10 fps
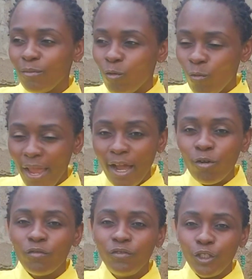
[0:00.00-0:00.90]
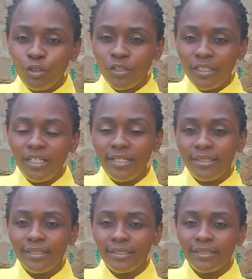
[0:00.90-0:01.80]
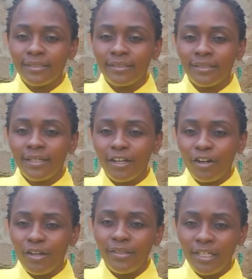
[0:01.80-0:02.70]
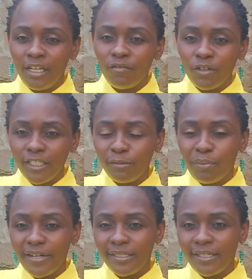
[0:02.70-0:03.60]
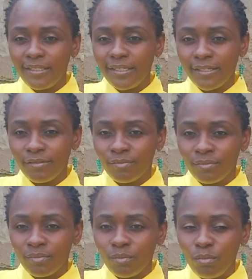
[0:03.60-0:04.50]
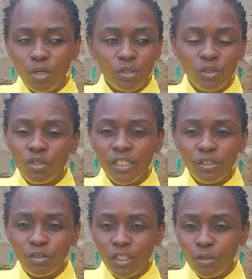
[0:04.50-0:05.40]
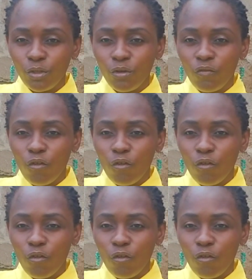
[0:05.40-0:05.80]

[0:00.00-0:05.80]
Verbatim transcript: Where confusion is, the devil is present. Because God is not a God of